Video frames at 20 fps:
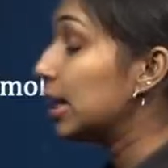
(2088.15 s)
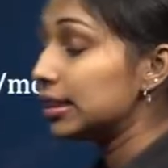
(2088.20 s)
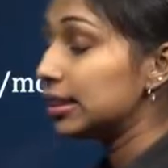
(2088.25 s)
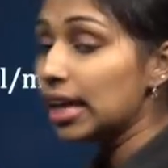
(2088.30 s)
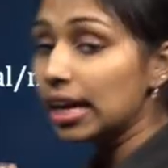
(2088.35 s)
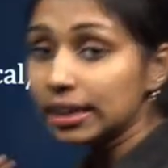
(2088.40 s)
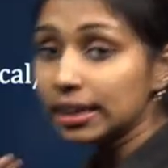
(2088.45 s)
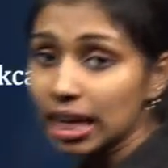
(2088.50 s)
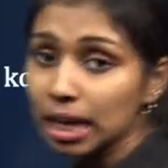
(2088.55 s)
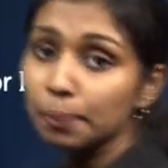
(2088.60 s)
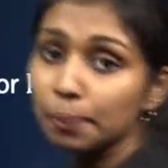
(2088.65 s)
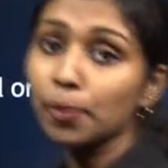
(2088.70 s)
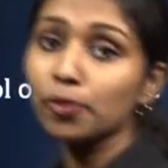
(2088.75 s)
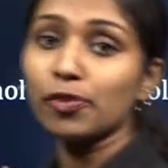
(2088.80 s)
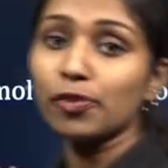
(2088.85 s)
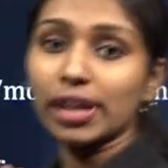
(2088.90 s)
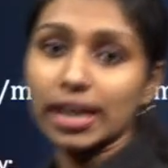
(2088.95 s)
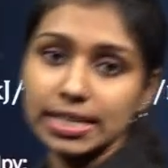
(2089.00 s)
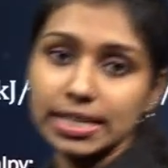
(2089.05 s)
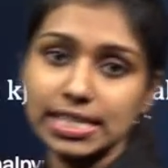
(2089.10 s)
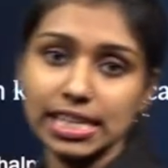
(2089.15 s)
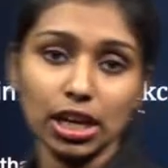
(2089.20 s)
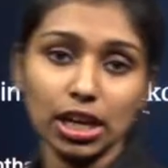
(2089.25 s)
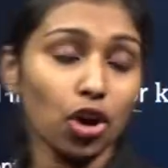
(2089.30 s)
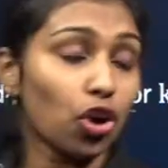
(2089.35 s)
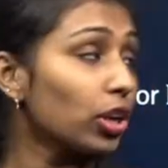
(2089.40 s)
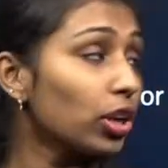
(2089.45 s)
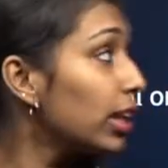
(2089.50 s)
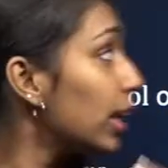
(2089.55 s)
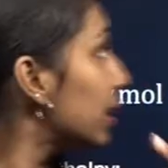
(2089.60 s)
That type of energy
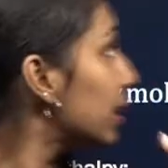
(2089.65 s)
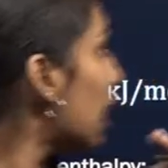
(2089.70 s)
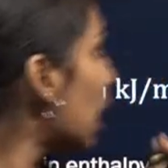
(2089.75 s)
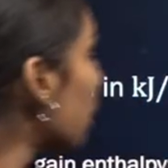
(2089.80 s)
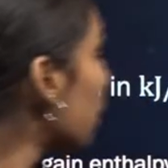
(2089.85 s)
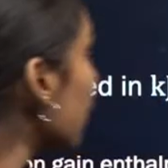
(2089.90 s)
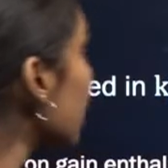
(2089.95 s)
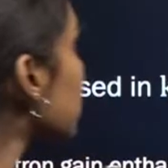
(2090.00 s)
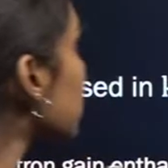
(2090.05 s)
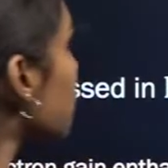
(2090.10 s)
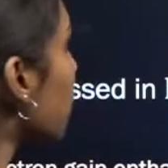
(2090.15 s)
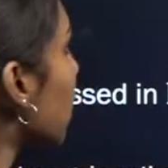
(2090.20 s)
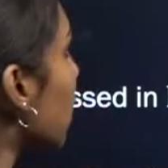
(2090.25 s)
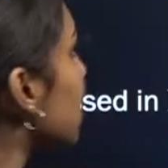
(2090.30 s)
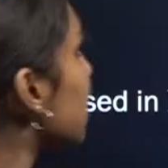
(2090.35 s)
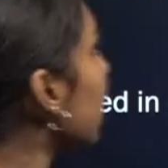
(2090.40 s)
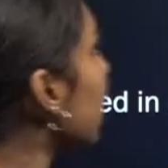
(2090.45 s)
or the enthalpy is known as